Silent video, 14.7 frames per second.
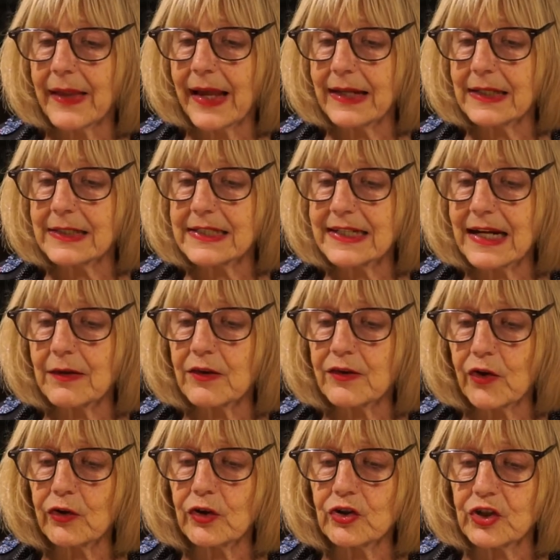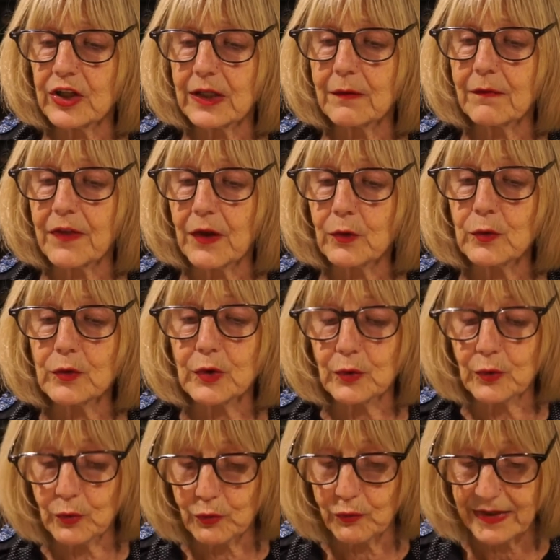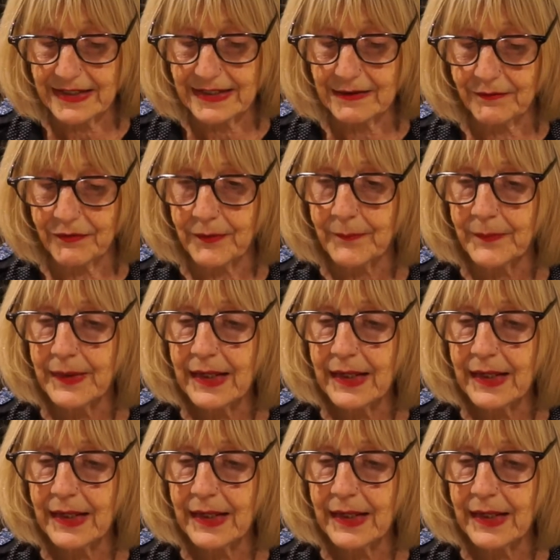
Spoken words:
And it's an anthology of those who grieve.